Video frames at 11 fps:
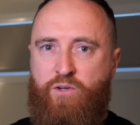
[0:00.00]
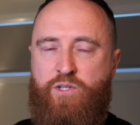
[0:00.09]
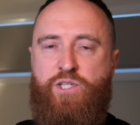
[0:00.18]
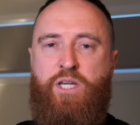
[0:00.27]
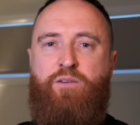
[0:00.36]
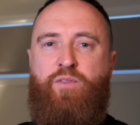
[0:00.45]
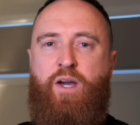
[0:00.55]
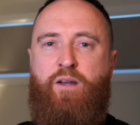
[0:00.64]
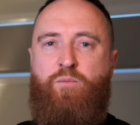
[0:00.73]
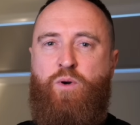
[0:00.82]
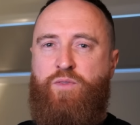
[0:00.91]
achieve
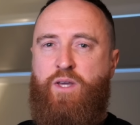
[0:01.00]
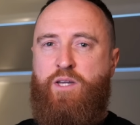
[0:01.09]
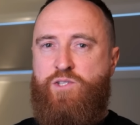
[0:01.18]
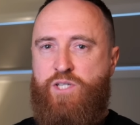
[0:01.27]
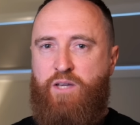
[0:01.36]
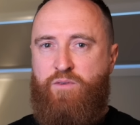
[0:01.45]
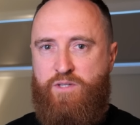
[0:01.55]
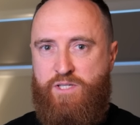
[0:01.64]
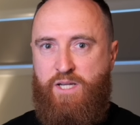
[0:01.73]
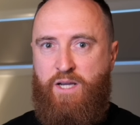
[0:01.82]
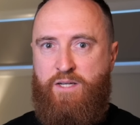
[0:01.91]
that. What they achieve
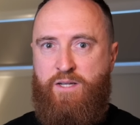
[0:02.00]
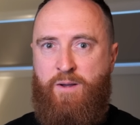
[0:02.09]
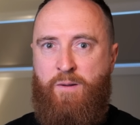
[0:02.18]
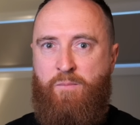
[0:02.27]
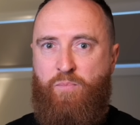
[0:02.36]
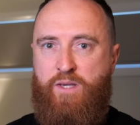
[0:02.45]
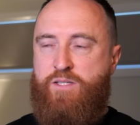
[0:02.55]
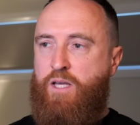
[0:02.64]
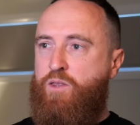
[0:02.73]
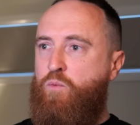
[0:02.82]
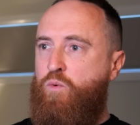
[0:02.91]
instead is
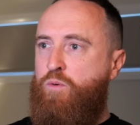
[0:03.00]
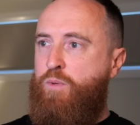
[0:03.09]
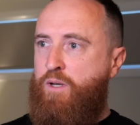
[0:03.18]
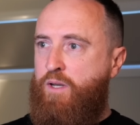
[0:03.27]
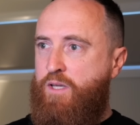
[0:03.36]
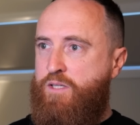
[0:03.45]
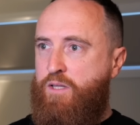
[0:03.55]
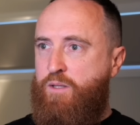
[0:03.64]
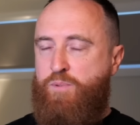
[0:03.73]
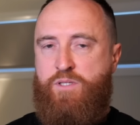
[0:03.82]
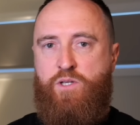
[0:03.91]
that the woman is in
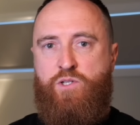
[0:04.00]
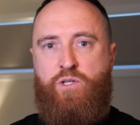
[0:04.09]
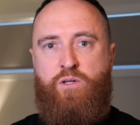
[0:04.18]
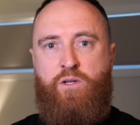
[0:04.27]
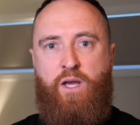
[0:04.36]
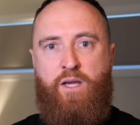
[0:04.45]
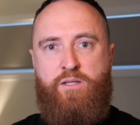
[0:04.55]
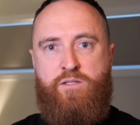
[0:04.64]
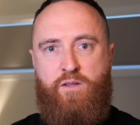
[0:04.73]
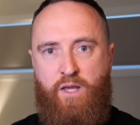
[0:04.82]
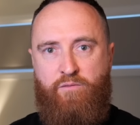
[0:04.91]
the position
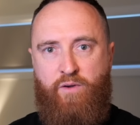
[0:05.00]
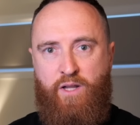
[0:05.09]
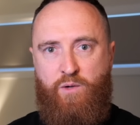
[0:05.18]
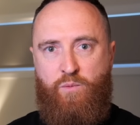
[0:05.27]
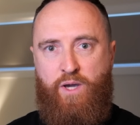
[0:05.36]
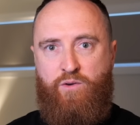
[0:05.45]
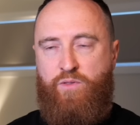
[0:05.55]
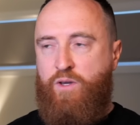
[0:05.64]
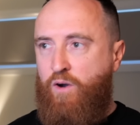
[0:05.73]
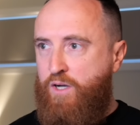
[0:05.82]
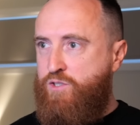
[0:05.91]
as the evaluator, and the
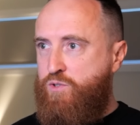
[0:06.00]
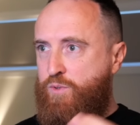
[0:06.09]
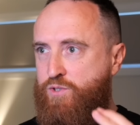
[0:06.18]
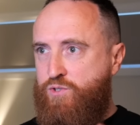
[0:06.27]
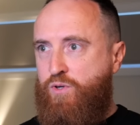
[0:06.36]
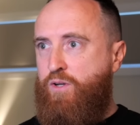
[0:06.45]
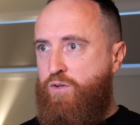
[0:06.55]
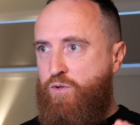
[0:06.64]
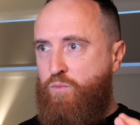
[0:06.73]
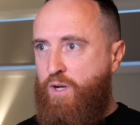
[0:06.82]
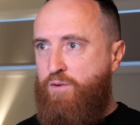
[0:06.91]
guy is always trying to
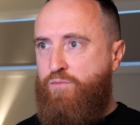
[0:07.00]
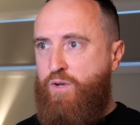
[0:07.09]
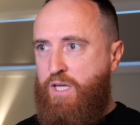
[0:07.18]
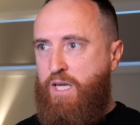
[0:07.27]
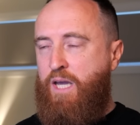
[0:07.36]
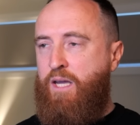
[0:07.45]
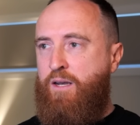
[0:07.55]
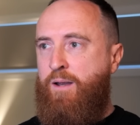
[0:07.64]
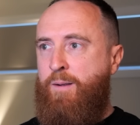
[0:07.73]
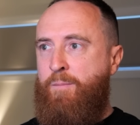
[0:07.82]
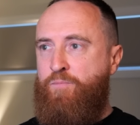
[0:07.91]
do whatever he can
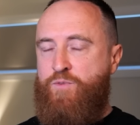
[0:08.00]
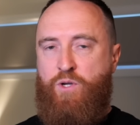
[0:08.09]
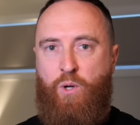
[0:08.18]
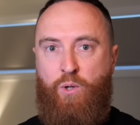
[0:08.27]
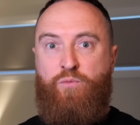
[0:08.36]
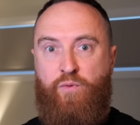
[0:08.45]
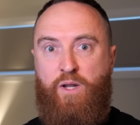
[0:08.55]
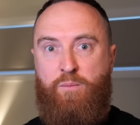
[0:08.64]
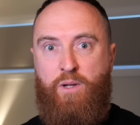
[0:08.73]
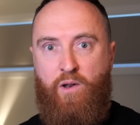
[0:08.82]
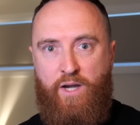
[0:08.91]
to hopefully
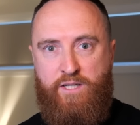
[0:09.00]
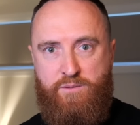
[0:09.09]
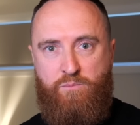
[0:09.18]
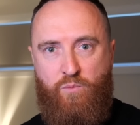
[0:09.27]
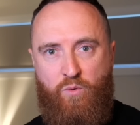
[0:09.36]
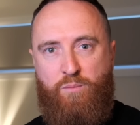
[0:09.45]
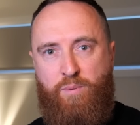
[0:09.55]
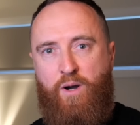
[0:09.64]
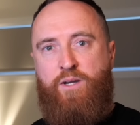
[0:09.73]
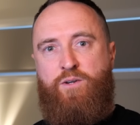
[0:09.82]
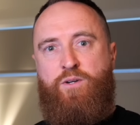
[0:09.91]
be liked more
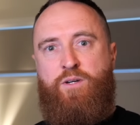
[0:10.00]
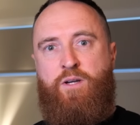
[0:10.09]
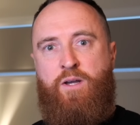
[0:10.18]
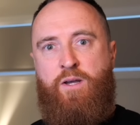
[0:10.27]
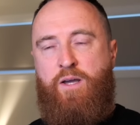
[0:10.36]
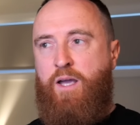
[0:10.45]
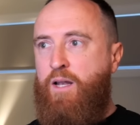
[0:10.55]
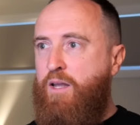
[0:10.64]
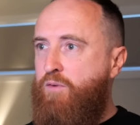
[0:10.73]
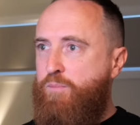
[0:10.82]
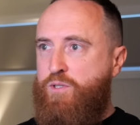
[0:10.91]
by her and
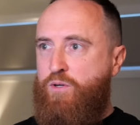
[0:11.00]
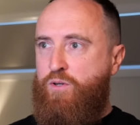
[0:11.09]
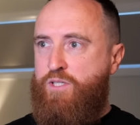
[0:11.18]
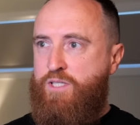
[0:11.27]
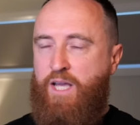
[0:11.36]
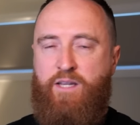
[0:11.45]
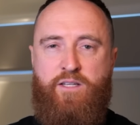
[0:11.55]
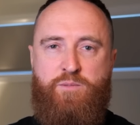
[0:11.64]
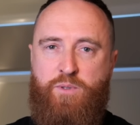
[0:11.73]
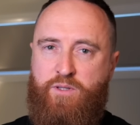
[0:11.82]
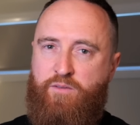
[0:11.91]
live up to her standards.
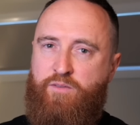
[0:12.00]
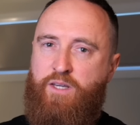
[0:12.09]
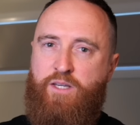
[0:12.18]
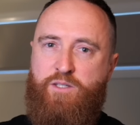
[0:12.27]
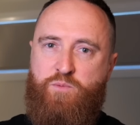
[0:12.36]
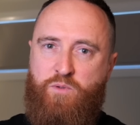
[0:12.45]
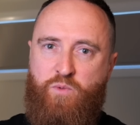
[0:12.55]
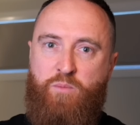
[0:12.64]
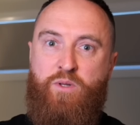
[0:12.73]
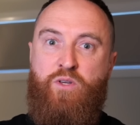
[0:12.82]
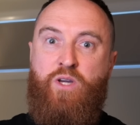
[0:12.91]
But the thing is, with
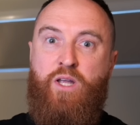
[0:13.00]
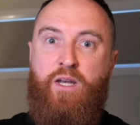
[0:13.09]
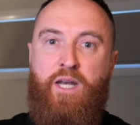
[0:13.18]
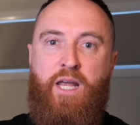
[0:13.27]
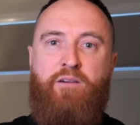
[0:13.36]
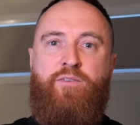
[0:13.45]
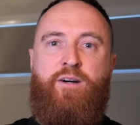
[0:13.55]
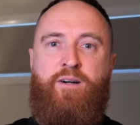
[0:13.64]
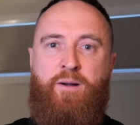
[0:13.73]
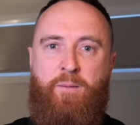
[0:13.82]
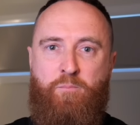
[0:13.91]
women, you can
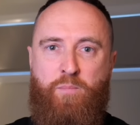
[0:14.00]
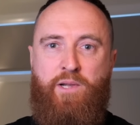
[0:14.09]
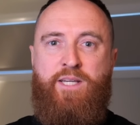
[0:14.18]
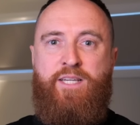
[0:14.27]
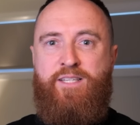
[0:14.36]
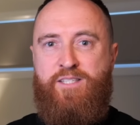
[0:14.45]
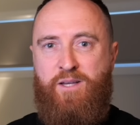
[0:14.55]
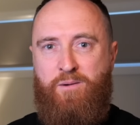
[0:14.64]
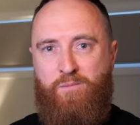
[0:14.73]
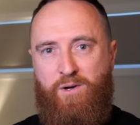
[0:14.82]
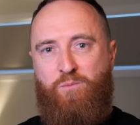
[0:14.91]
never please
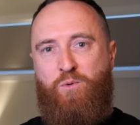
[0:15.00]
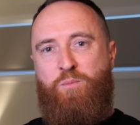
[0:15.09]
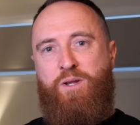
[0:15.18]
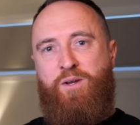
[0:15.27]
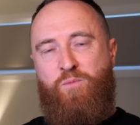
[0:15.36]
a woman